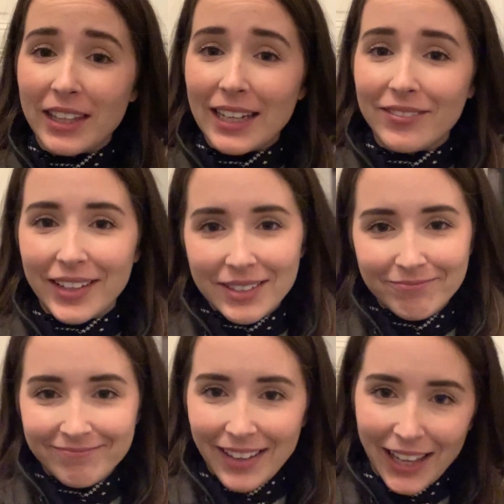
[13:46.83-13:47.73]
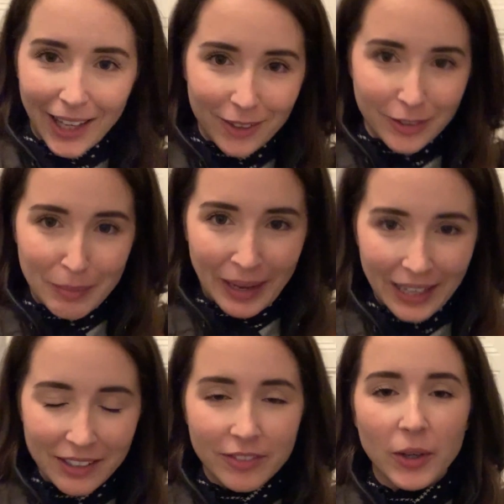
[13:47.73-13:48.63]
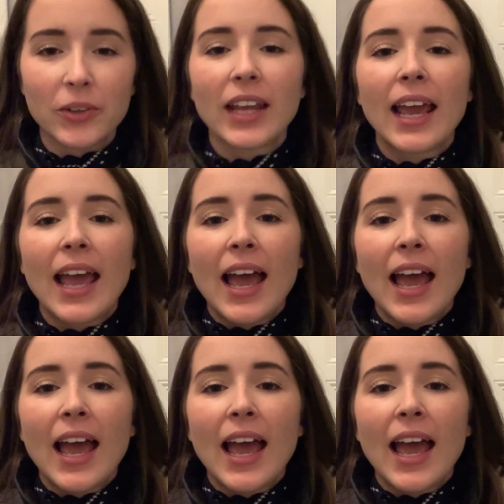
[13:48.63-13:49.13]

evening. Hello from my iPhone.